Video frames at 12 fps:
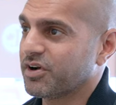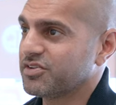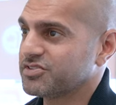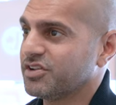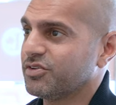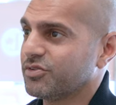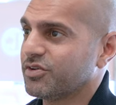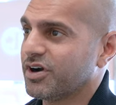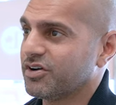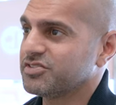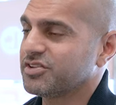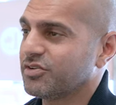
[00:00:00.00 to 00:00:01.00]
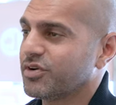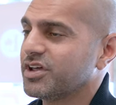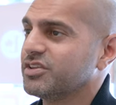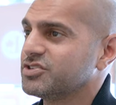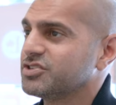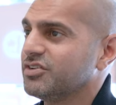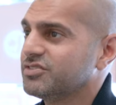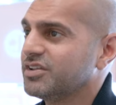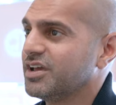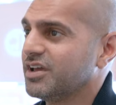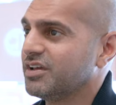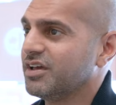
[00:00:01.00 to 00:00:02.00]
are still running the show
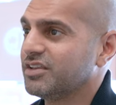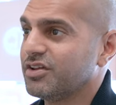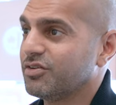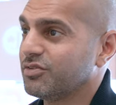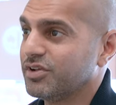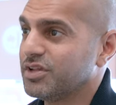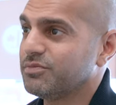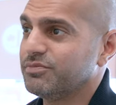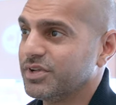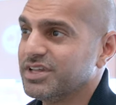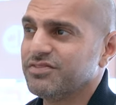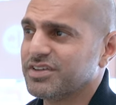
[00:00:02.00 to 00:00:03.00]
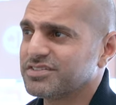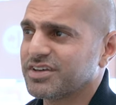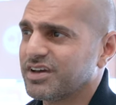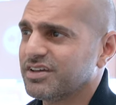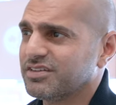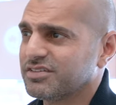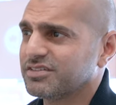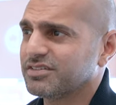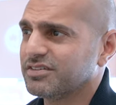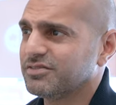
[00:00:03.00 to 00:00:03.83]
today, and they don't really believe in science.